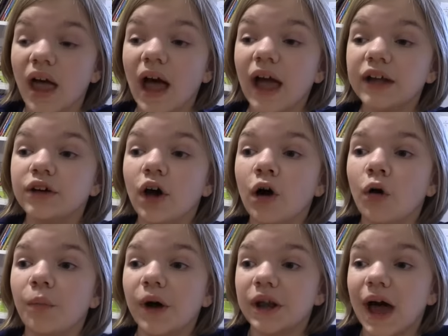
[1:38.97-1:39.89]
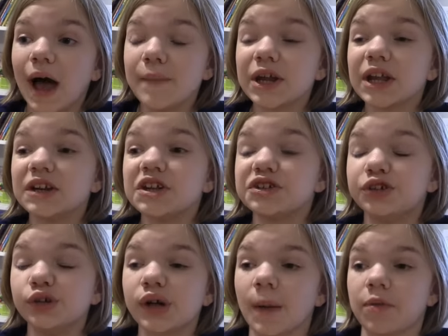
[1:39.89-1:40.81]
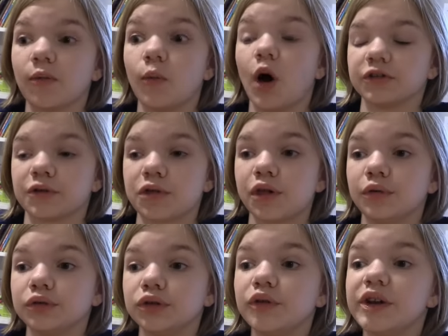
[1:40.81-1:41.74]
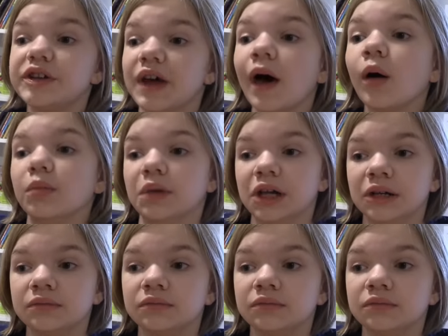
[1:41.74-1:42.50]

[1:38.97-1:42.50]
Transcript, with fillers: I know, but I'm gonna need two cups of water, so you need to help me.